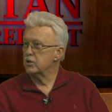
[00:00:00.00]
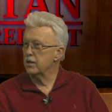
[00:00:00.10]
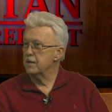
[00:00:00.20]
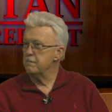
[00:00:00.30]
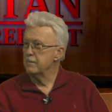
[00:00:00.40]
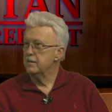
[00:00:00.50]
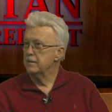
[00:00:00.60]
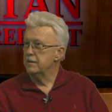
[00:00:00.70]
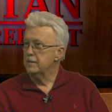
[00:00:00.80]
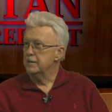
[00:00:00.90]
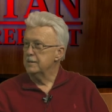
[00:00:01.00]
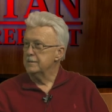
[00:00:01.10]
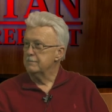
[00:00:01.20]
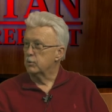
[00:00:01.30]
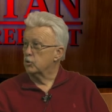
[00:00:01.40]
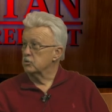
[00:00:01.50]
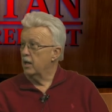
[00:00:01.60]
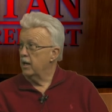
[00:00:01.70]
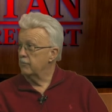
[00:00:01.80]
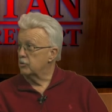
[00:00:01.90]
time because
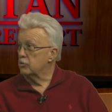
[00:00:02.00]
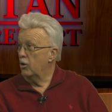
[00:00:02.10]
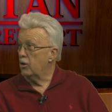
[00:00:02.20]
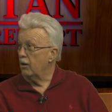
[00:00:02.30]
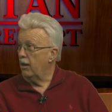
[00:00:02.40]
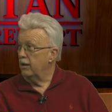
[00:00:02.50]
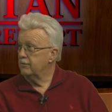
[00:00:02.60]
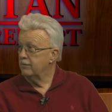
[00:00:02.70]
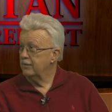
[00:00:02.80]
I have to talk a lot.